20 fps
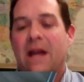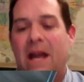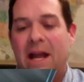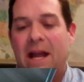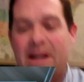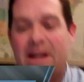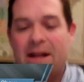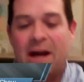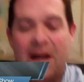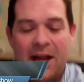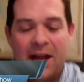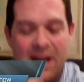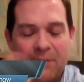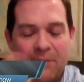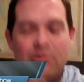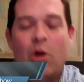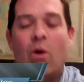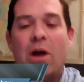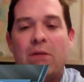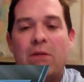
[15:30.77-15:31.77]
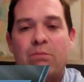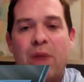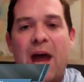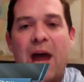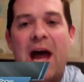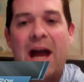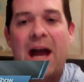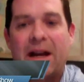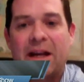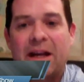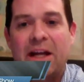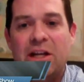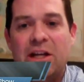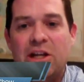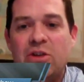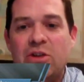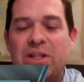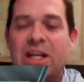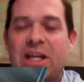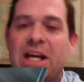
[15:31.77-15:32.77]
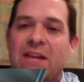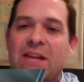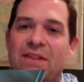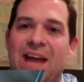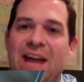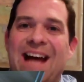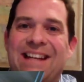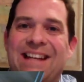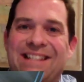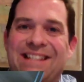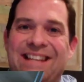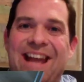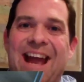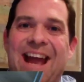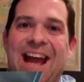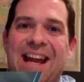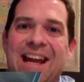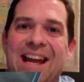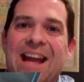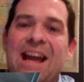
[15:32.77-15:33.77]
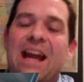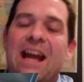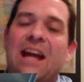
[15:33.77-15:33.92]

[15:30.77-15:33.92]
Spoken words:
And him going back and using it that day.